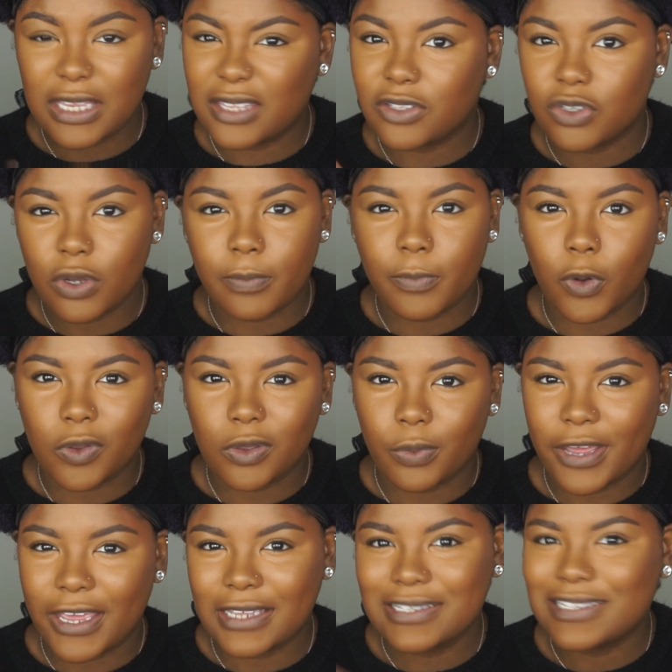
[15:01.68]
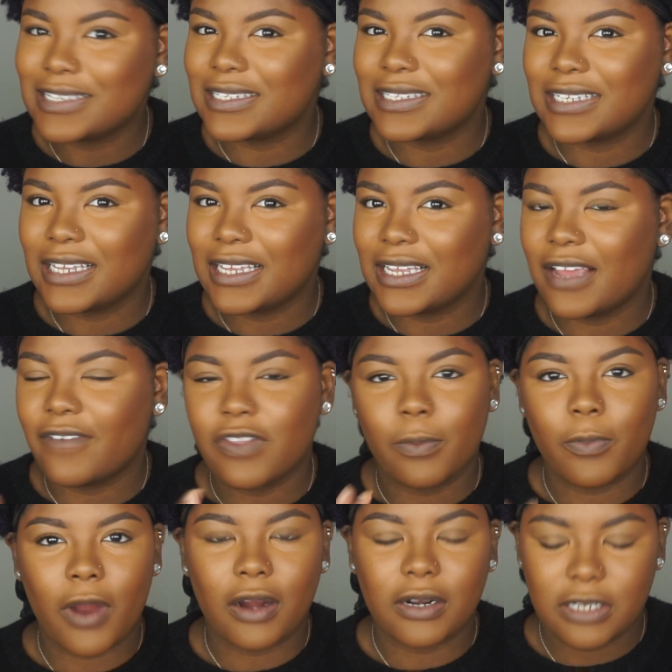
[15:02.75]
do it both ways to see if the
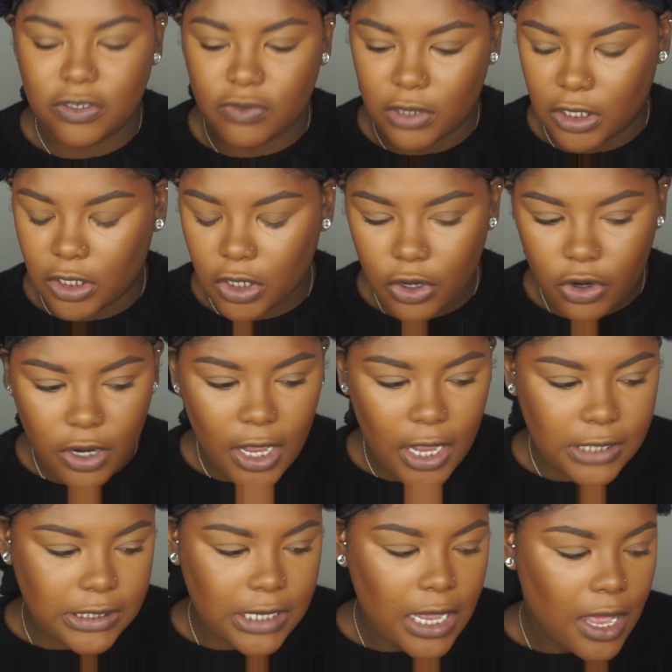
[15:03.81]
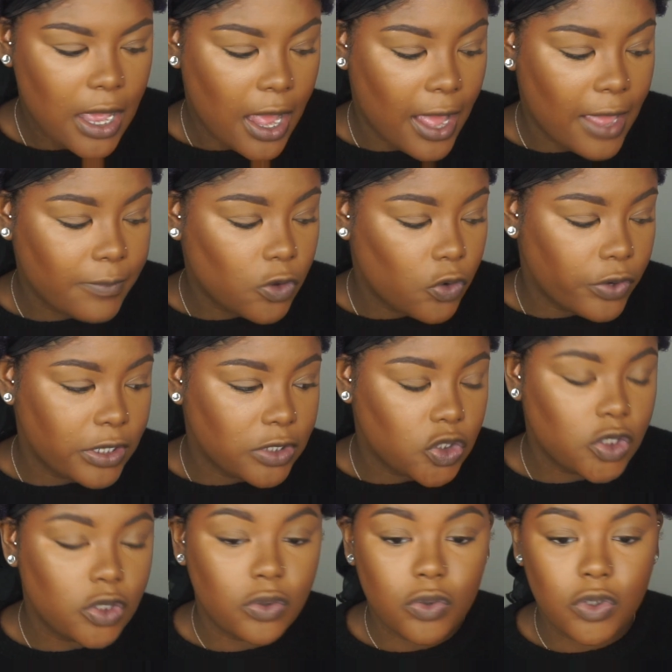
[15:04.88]
product is really good or not, I'm going
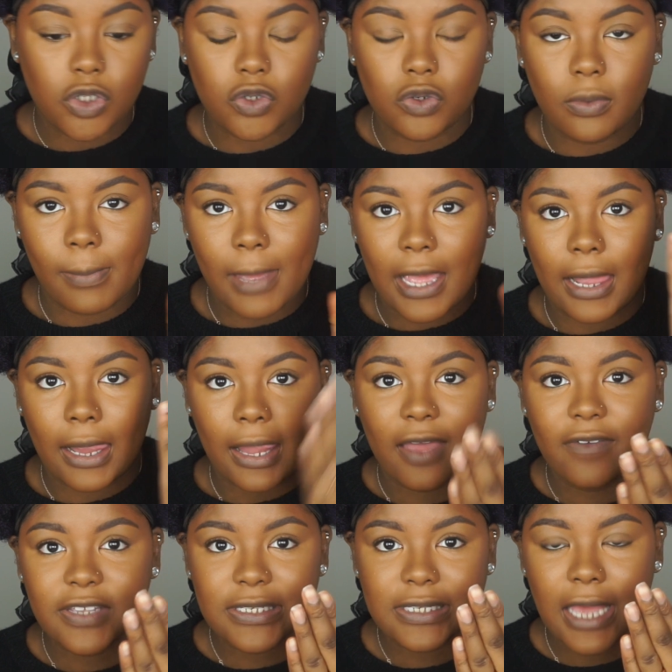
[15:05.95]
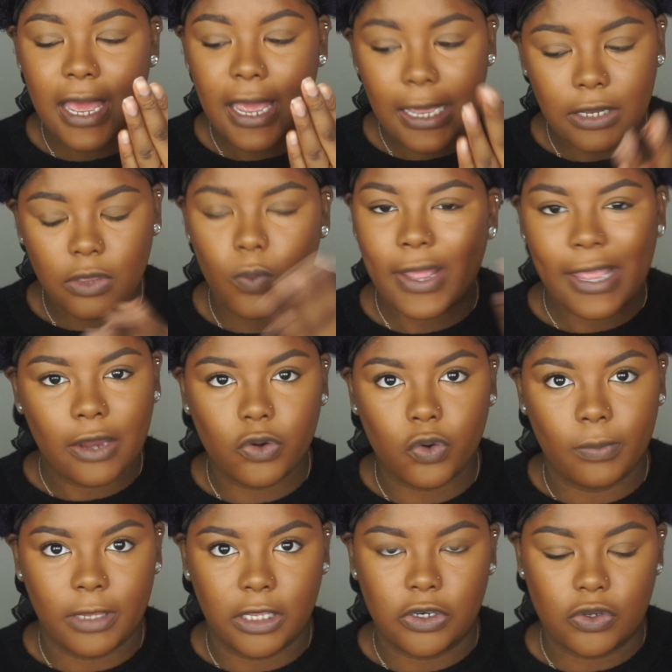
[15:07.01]
to do my left side the way I
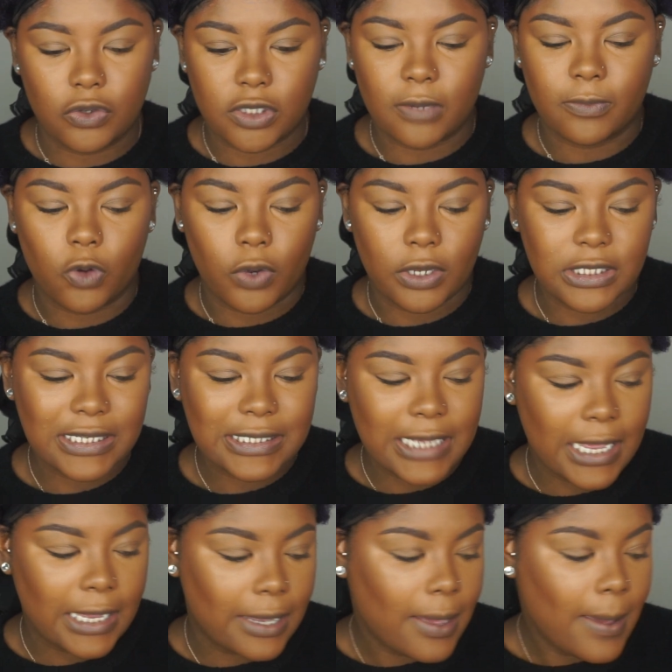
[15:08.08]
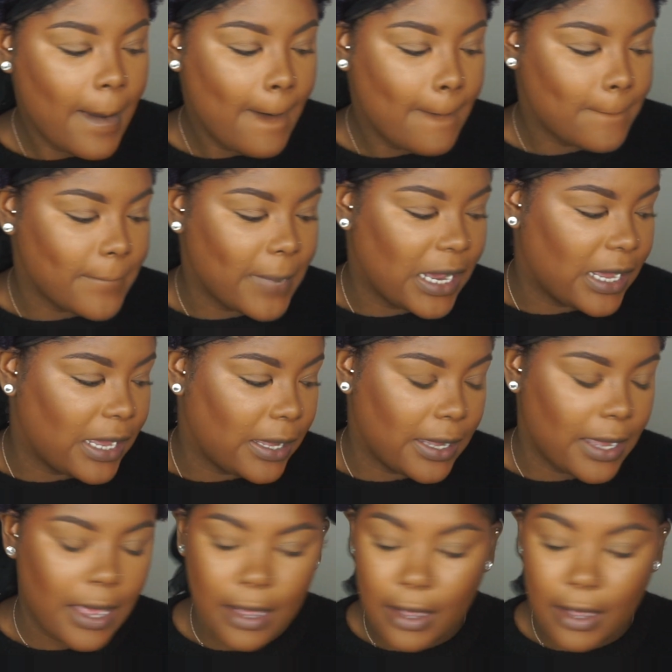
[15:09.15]
normally do. So I'm going to take my